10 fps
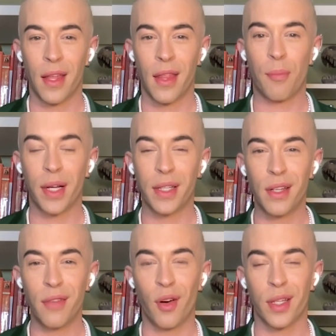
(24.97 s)
that brings
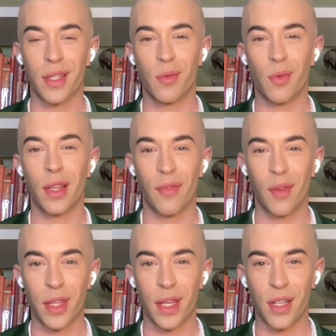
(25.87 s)
into focus what
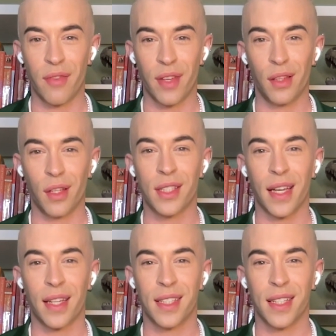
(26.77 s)
living with HIV looks
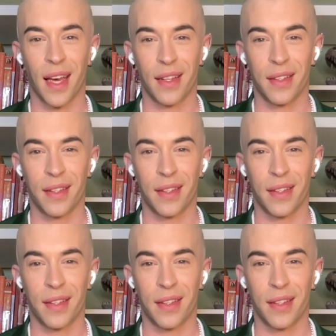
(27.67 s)
like today.